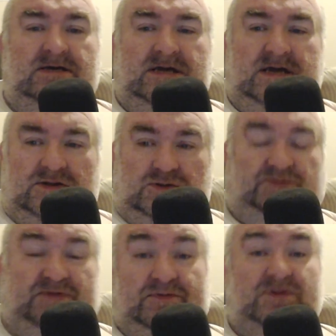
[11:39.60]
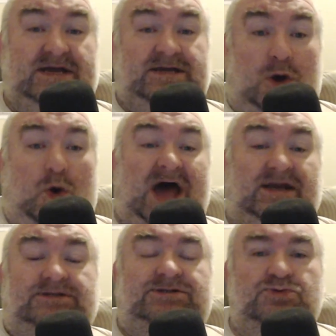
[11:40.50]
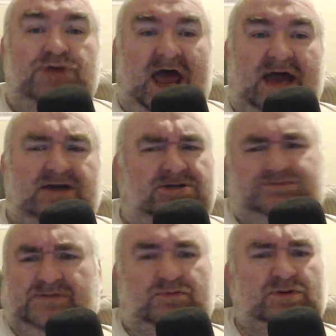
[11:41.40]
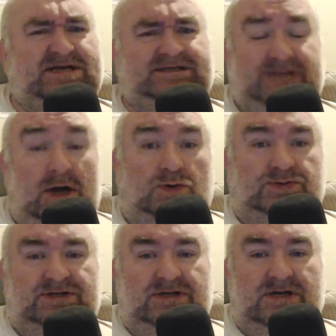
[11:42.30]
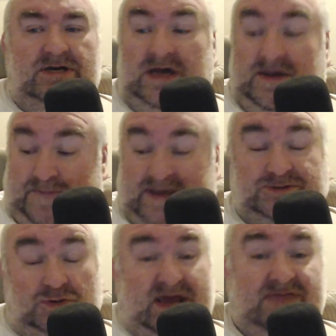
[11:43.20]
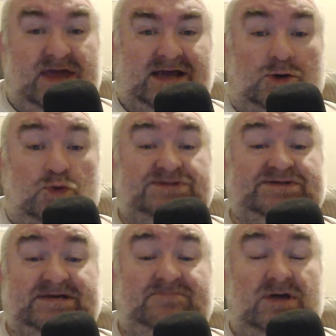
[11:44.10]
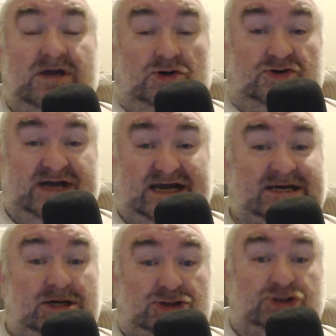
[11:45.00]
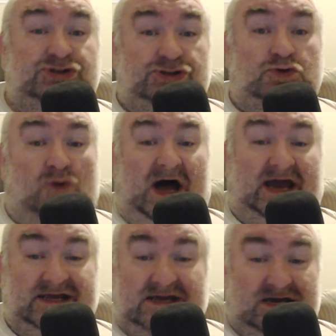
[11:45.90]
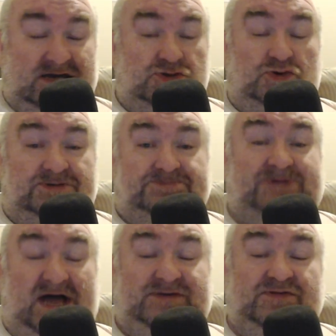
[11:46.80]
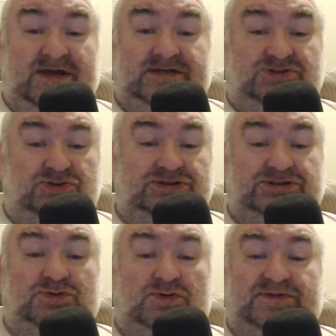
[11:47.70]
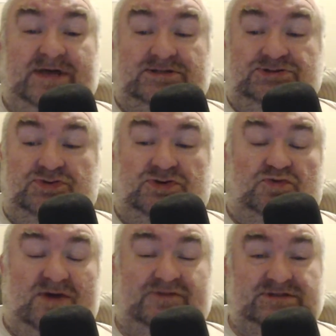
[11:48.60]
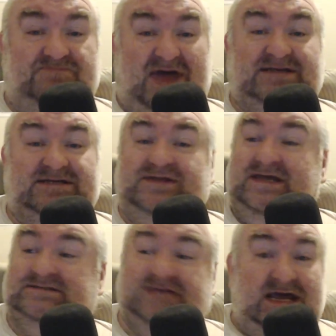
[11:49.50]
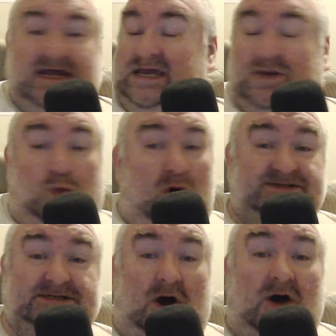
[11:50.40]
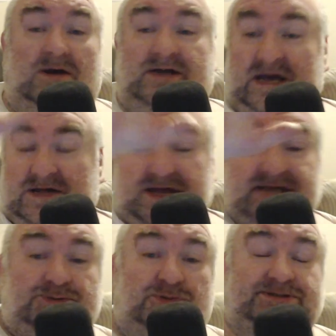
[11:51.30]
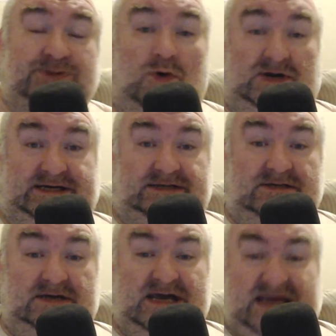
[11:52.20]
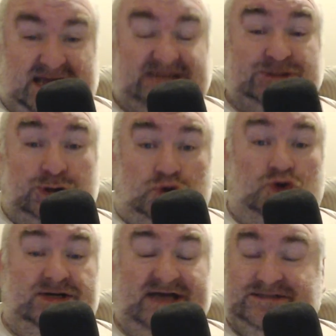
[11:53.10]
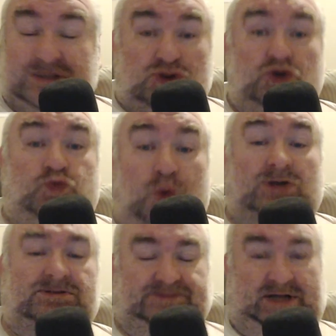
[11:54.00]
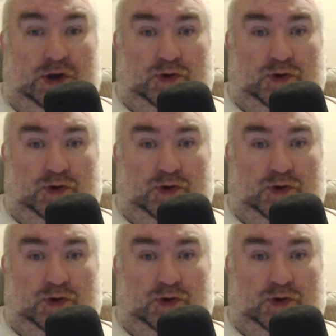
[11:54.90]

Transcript: There's people that know how to do that, and there's people that don't. Pixel Game Maker was them creating a good UI. You could find things, you could sort things, you could reference back to things. It wasn't hard. Things were sorted. It's good. It has a good workflow.